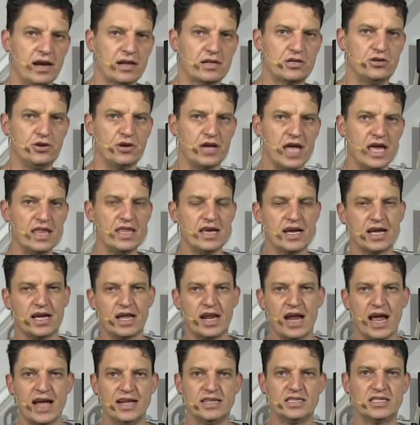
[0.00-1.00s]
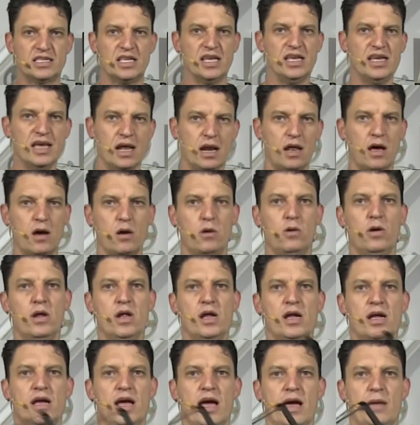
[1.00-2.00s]
together creates the yellow.
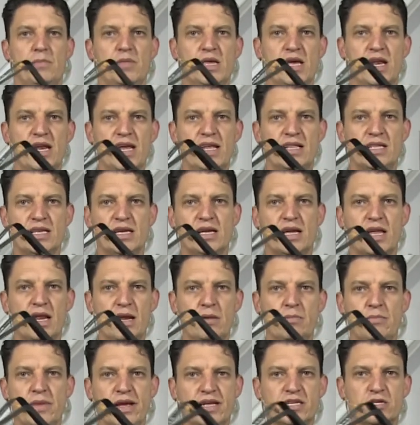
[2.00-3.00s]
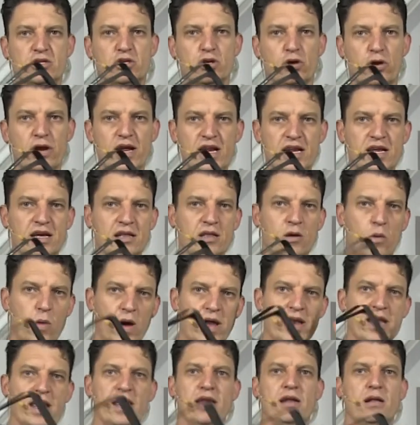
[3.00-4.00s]
The red and green mixes already in the
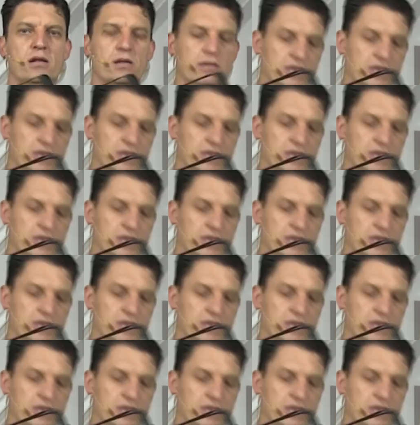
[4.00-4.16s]
one and it